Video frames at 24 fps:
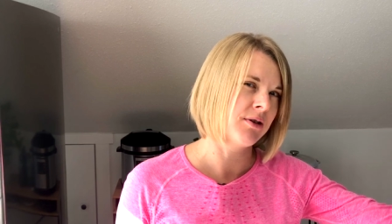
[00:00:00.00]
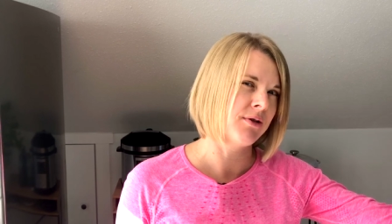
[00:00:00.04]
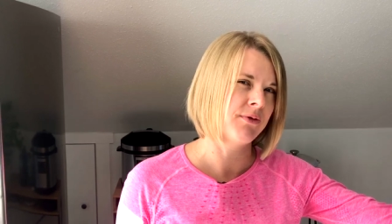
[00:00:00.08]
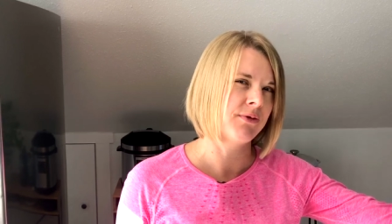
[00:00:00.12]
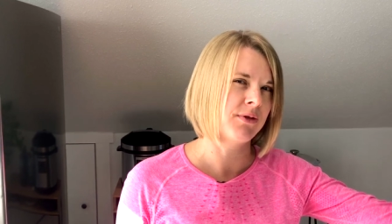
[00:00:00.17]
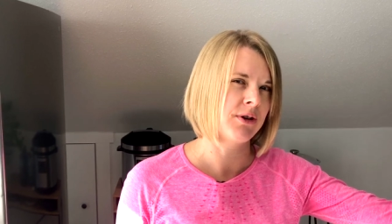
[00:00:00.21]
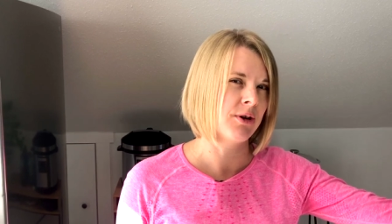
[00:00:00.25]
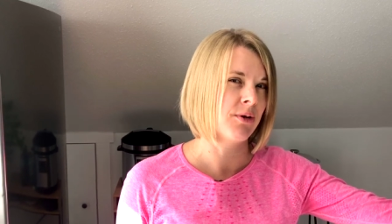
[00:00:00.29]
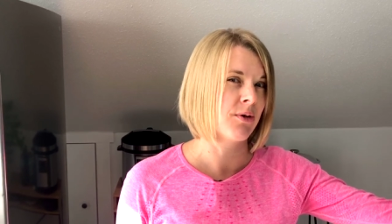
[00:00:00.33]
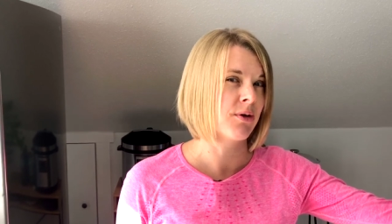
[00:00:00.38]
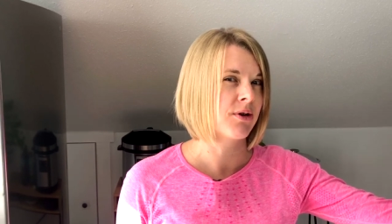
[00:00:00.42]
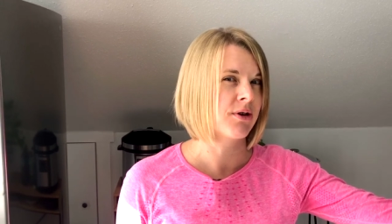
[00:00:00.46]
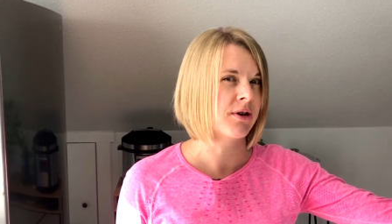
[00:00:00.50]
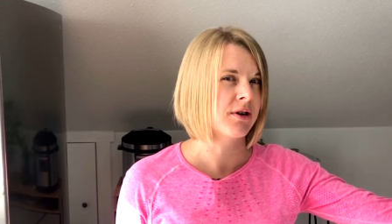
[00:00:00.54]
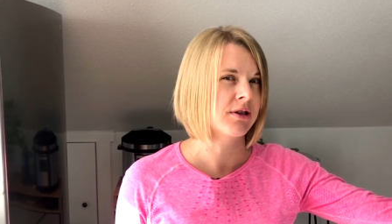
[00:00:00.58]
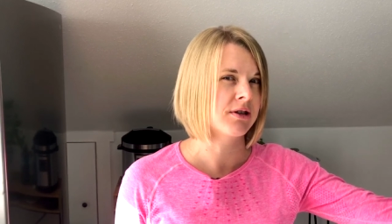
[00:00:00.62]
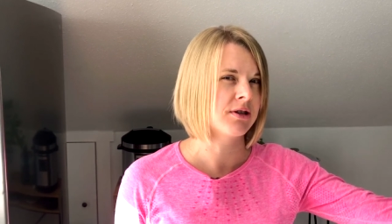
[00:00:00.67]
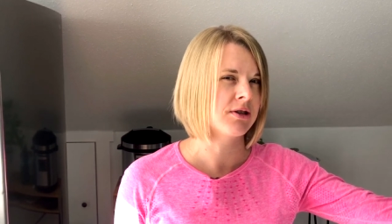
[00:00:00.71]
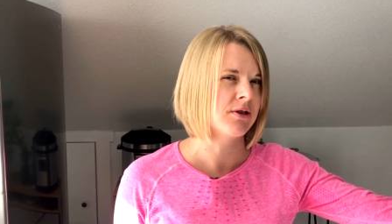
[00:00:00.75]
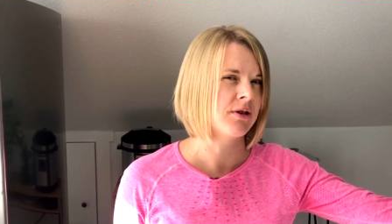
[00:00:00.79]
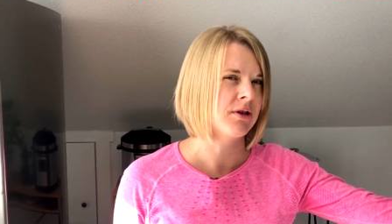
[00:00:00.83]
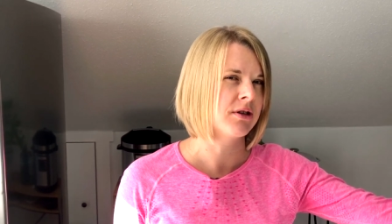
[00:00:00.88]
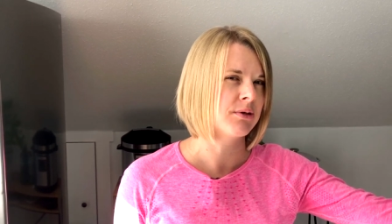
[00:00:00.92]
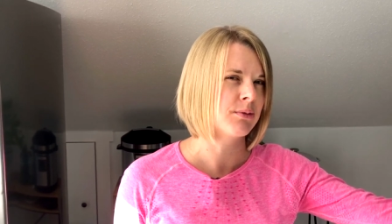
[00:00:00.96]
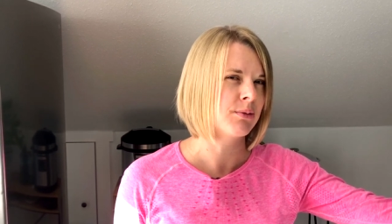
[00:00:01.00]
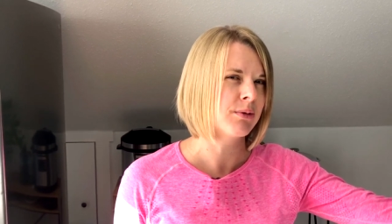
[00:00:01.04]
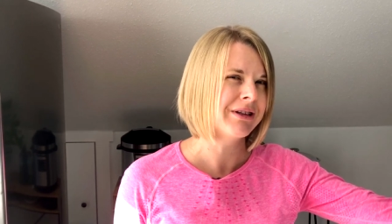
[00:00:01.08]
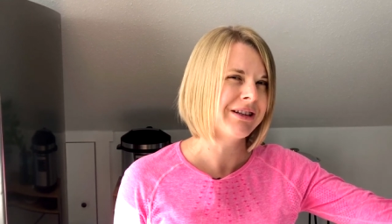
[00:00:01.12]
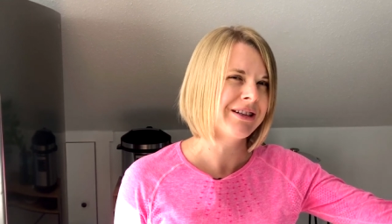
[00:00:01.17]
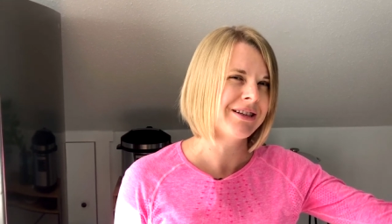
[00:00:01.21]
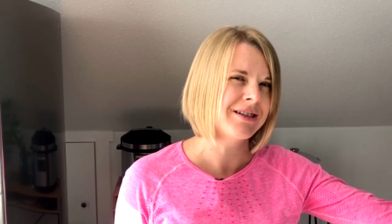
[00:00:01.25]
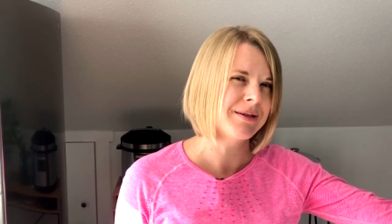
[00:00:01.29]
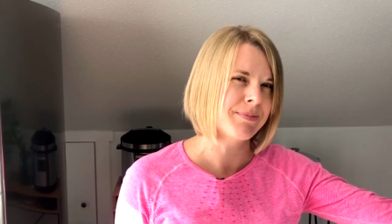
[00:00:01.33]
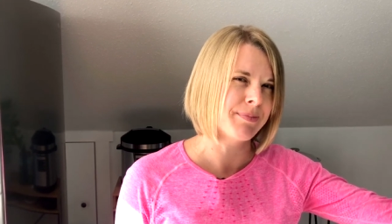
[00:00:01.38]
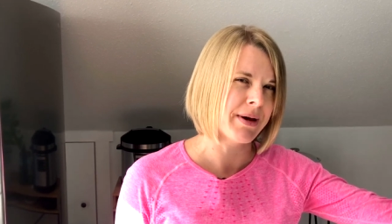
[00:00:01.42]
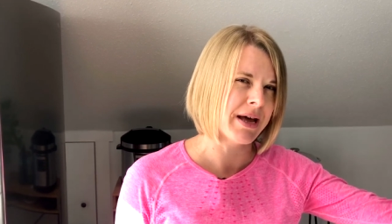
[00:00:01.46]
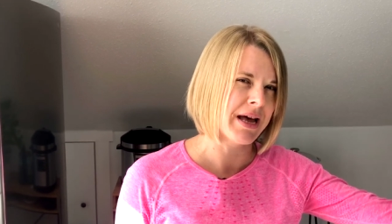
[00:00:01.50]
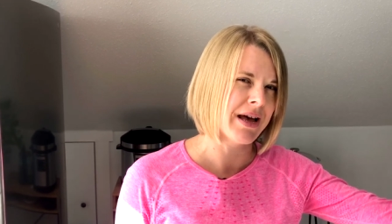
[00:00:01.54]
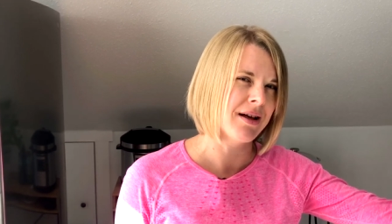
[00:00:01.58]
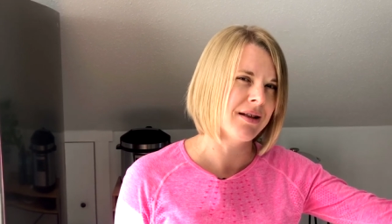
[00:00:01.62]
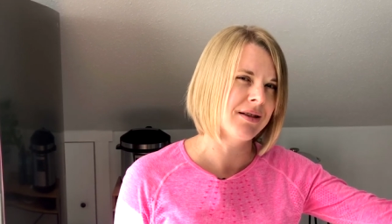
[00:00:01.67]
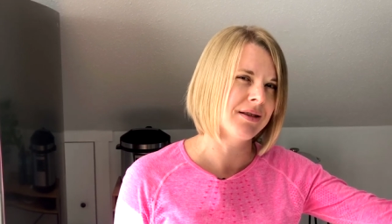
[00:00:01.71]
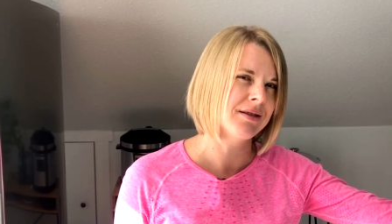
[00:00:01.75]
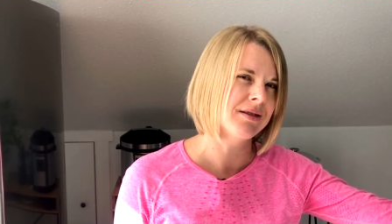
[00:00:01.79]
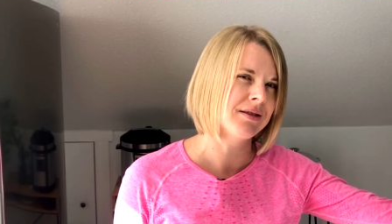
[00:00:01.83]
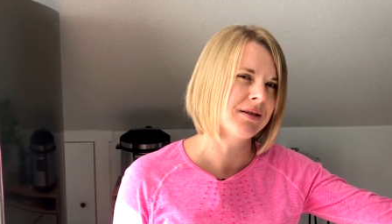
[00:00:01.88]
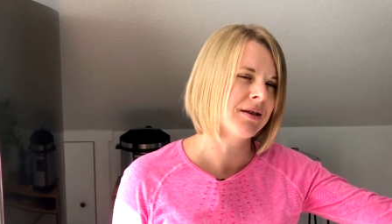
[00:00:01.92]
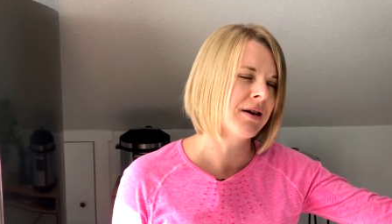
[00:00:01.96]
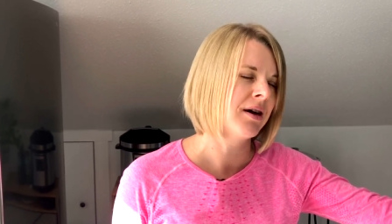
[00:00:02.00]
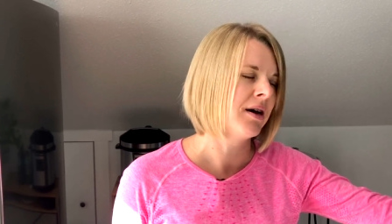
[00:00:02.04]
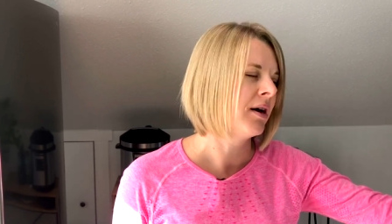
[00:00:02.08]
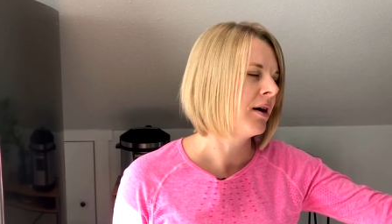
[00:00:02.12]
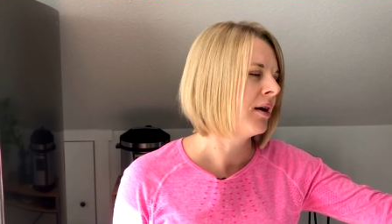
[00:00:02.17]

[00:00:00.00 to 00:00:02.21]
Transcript: of yogurt, so it really depends